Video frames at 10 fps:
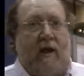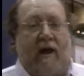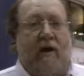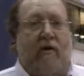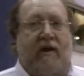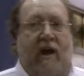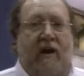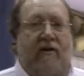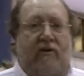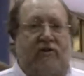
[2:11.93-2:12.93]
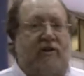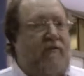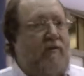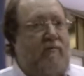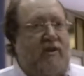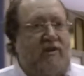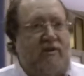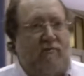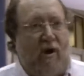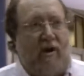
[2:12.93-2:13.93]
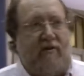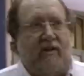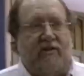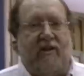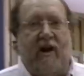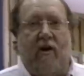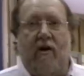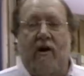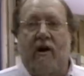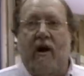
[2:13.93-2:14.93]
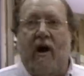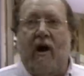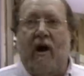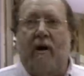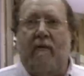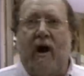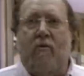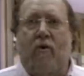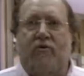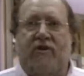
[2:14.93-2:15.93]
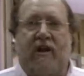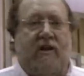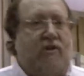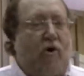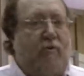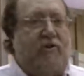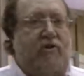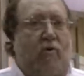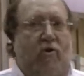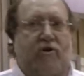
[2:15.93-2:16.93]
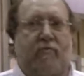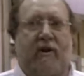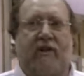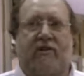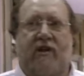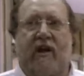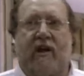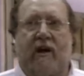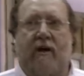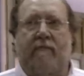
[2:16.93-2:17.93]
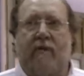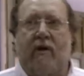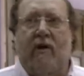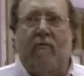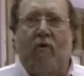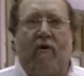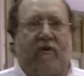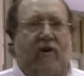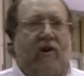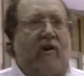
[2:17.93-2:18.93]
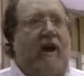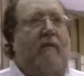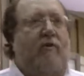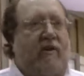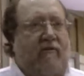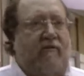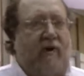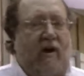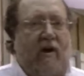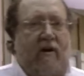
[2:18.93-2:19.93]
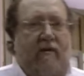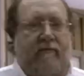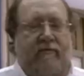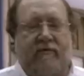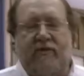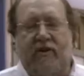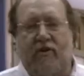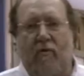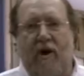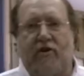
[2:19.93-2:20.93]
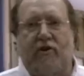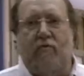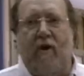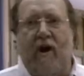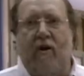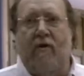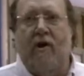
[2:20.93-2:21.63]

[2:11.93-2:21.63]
And here again, there's a different business model that's there. I won't say it's open source, but it's a more of a collaborative situation where